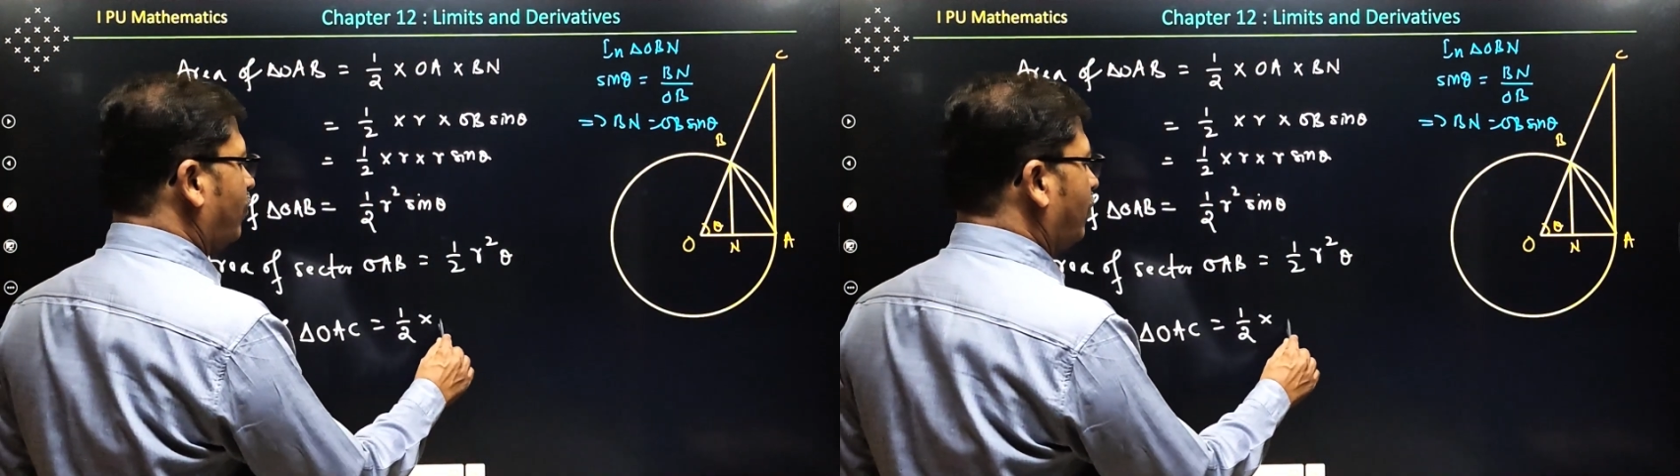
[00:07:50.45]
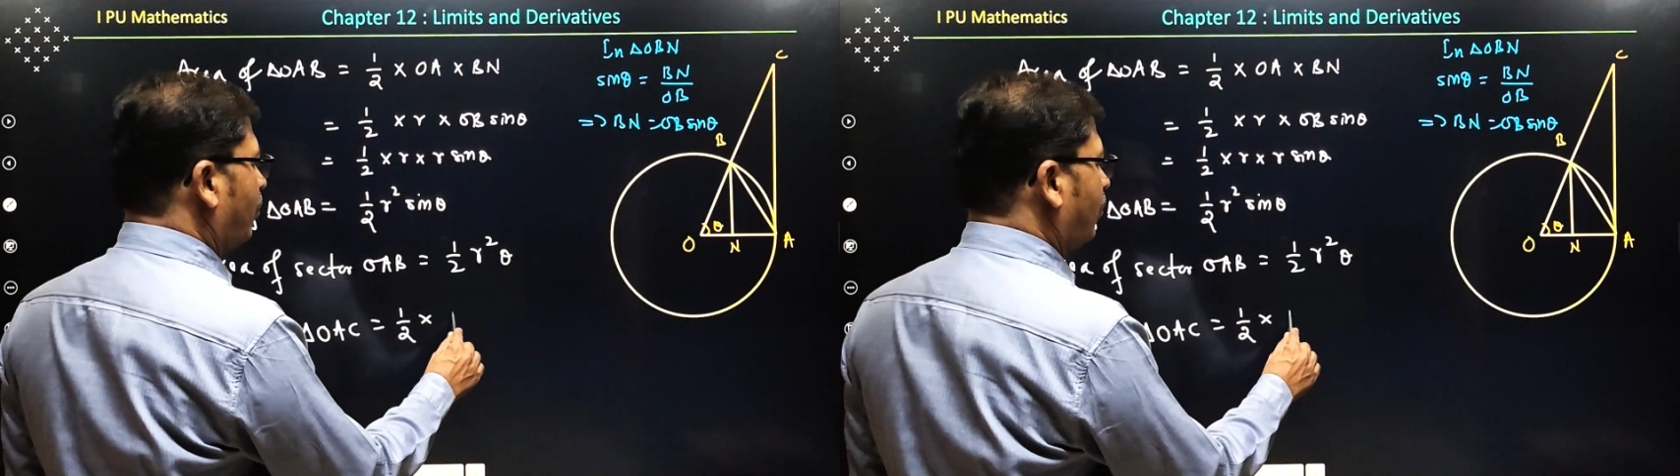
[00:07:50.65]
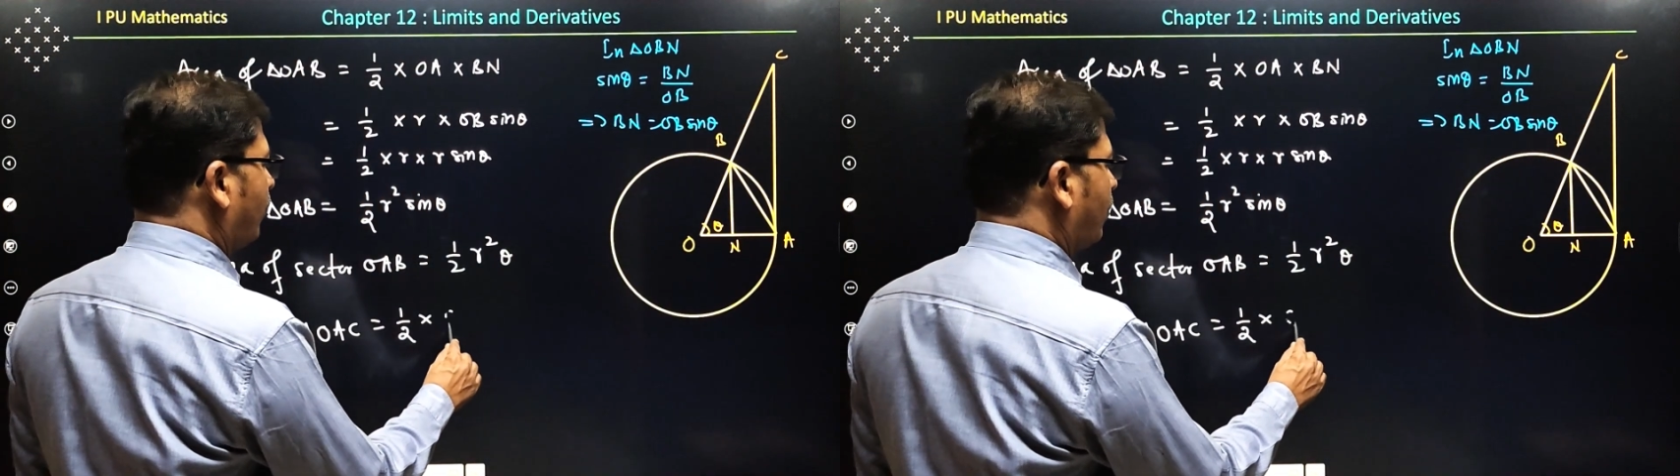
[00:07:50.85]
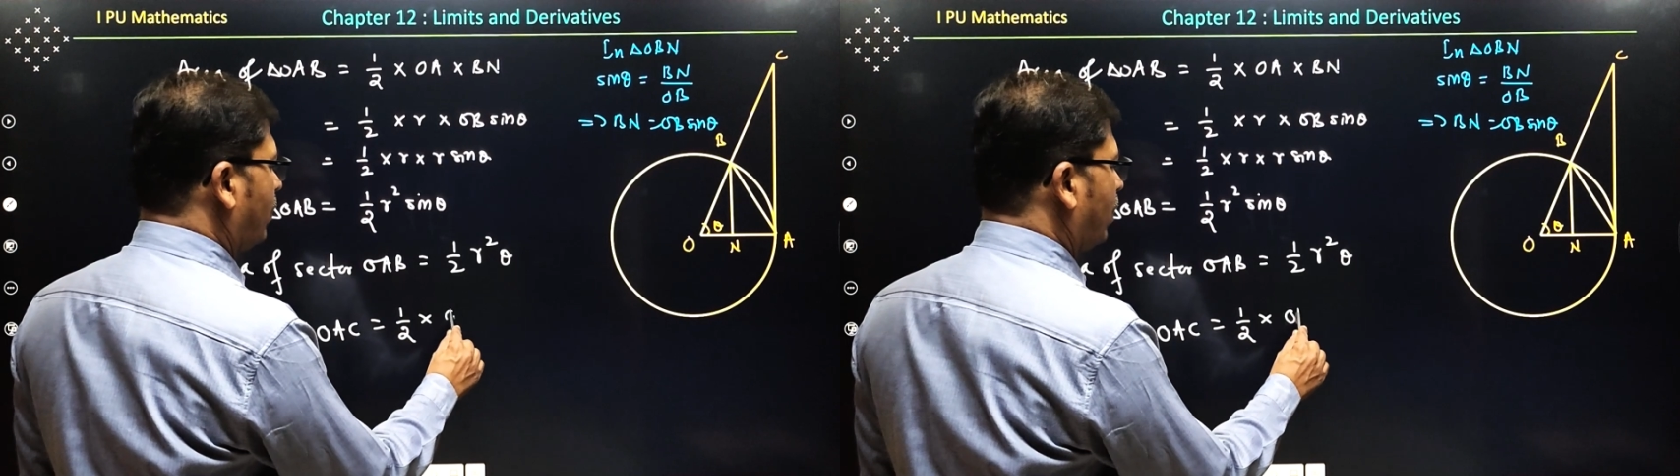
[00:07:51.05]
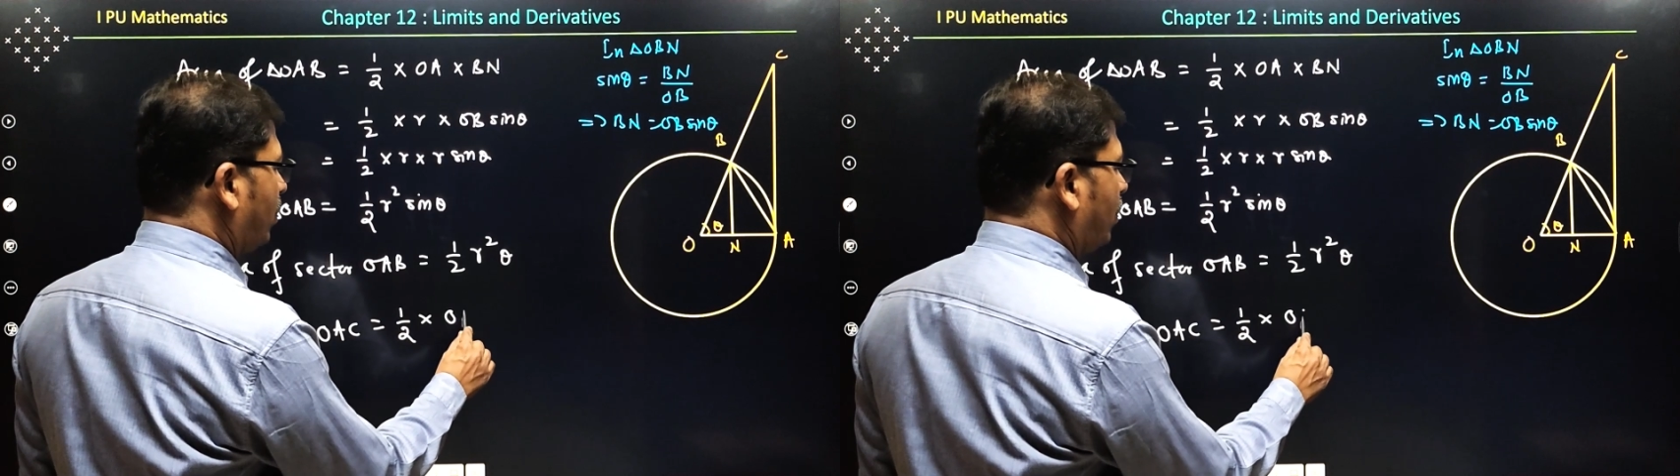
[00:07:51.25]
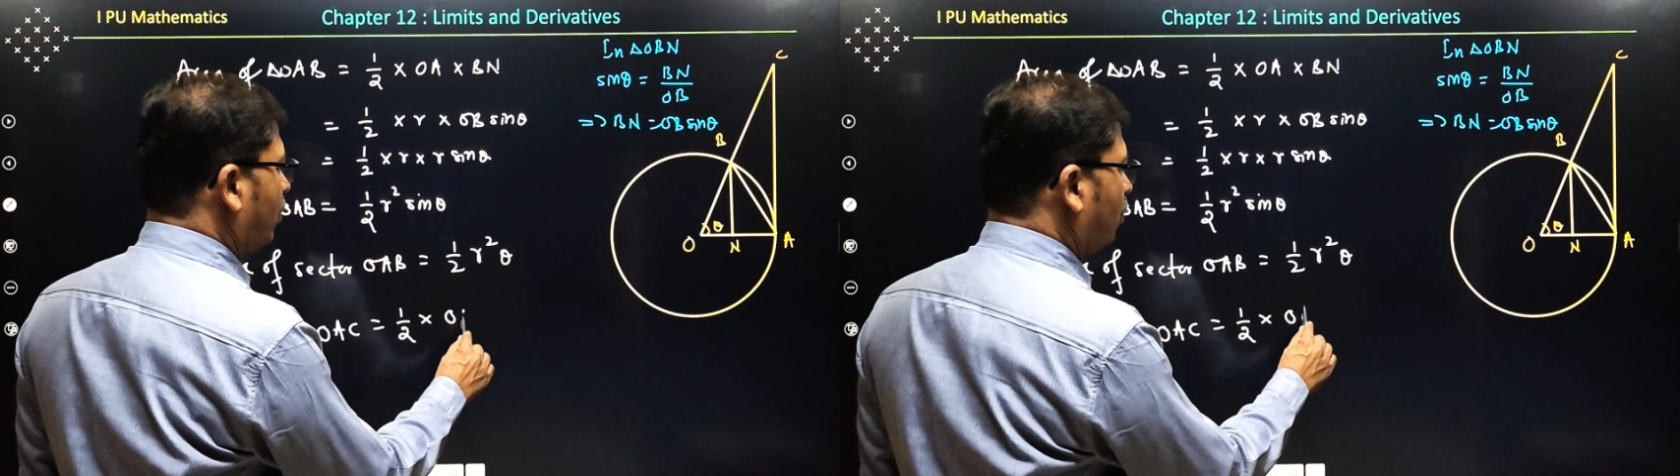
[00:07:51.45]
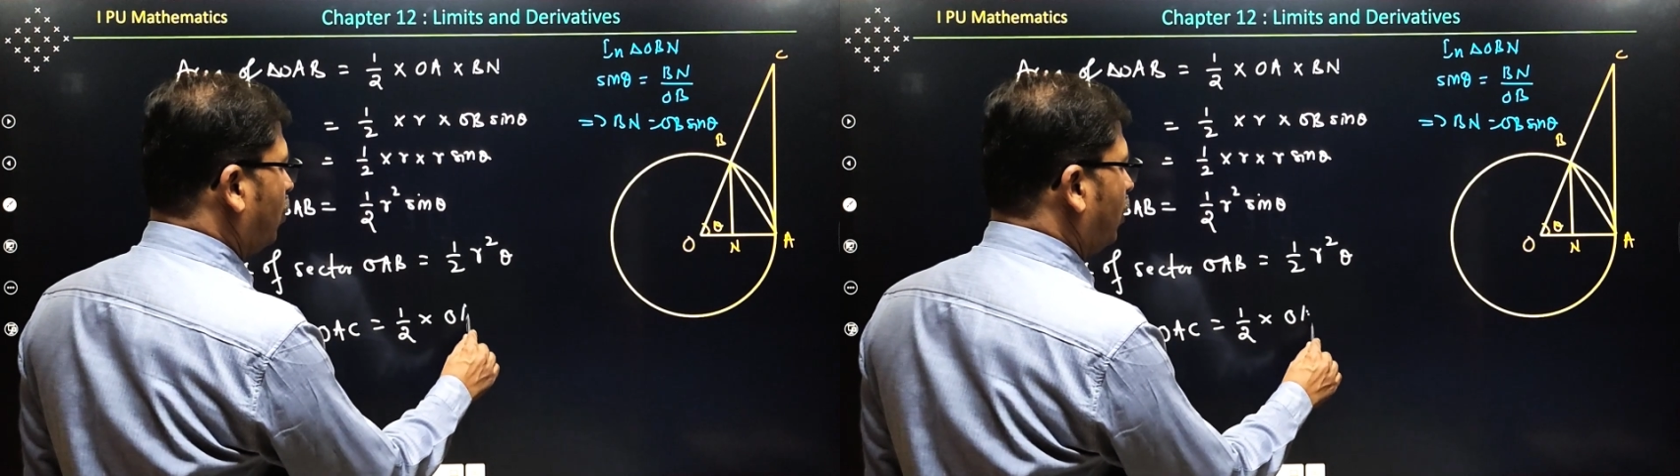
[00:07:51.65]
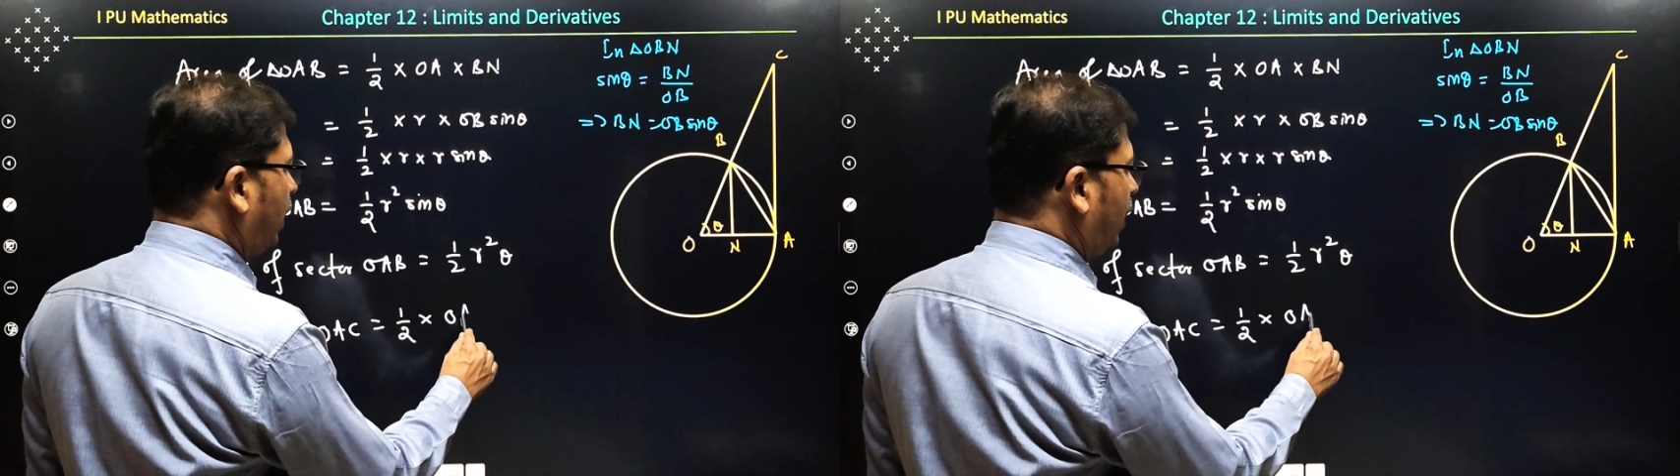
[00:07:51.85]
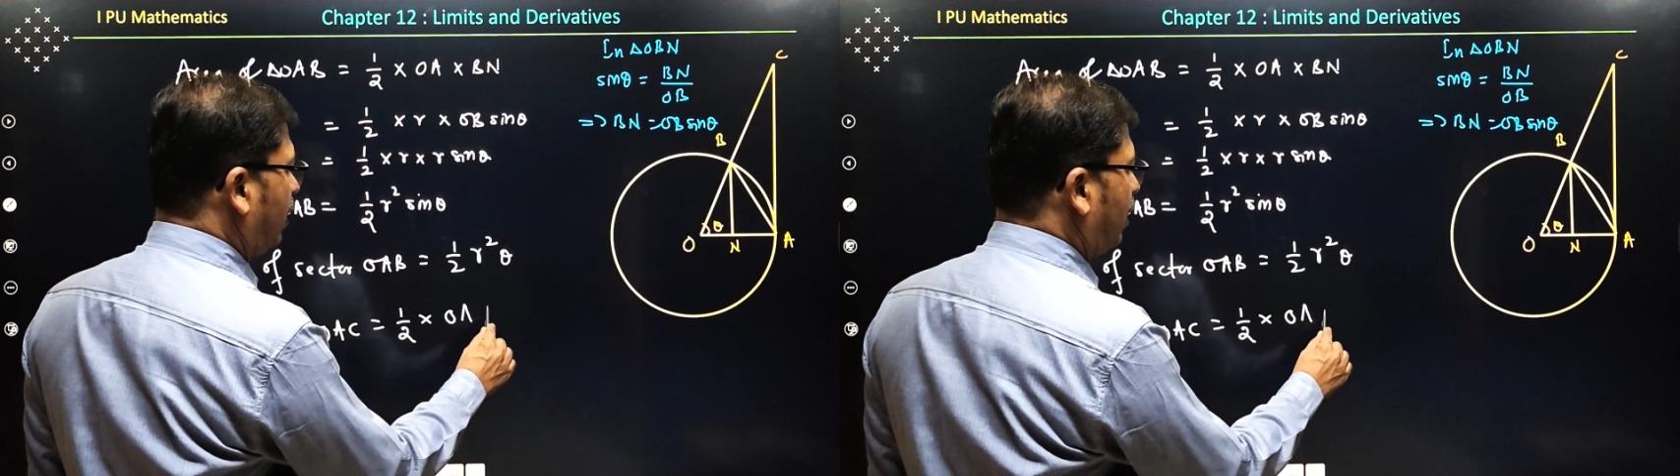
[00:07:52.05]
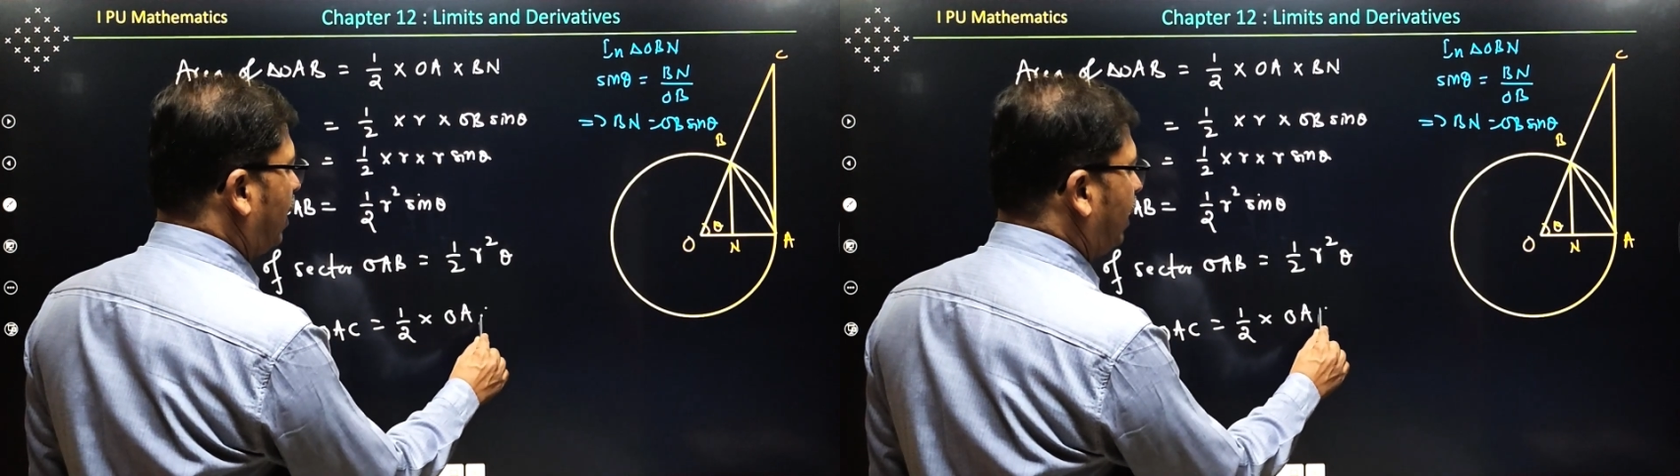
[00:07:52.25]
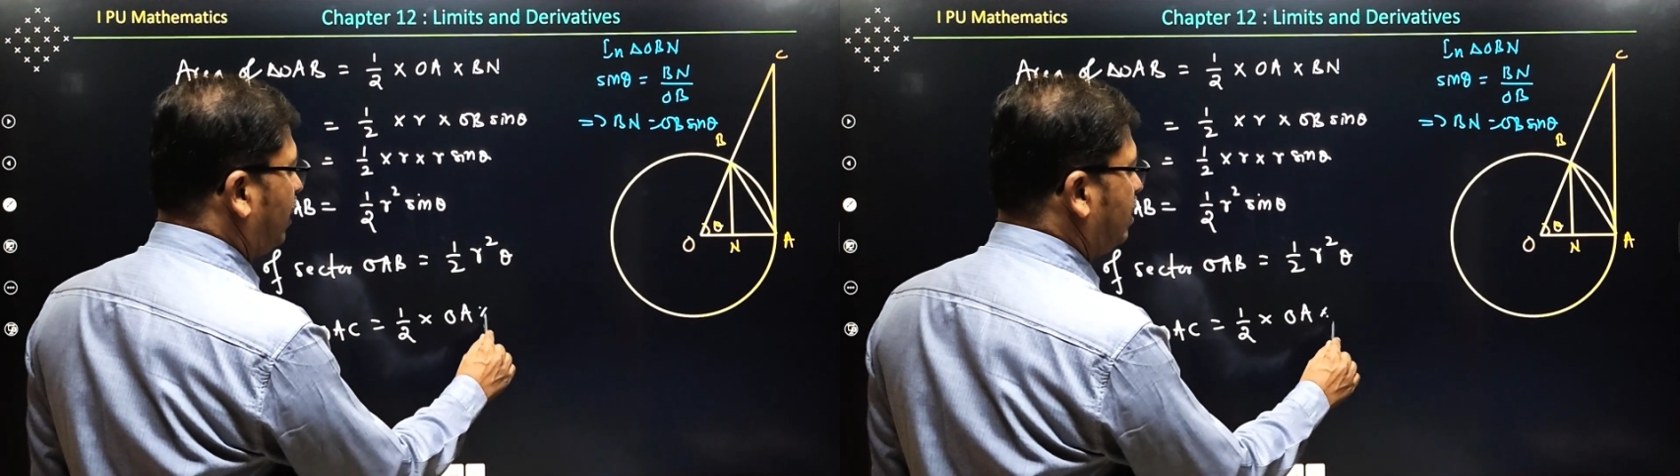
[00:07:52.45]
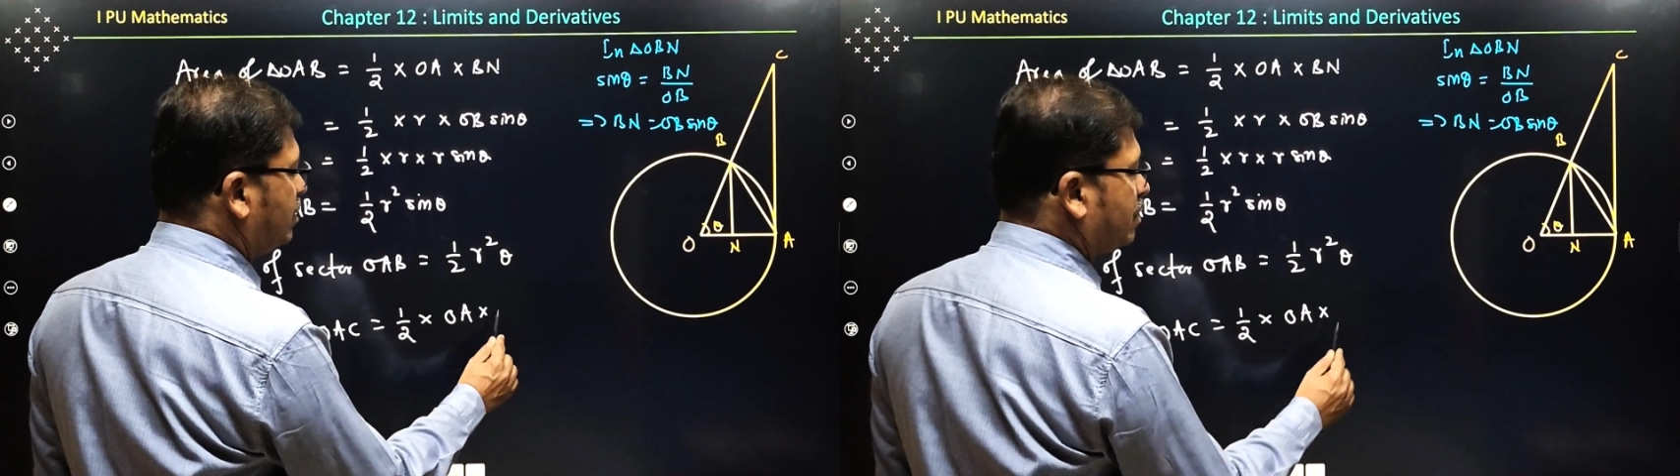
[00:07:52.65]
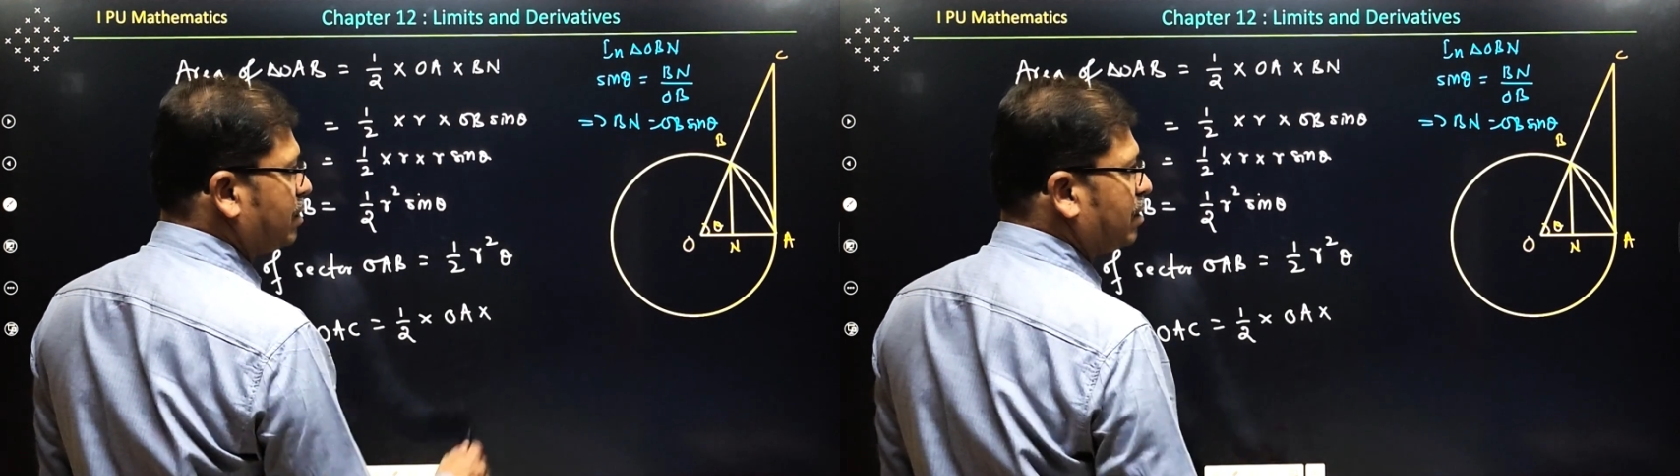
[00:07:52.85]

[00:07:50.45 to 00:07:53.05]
OA. Then height is?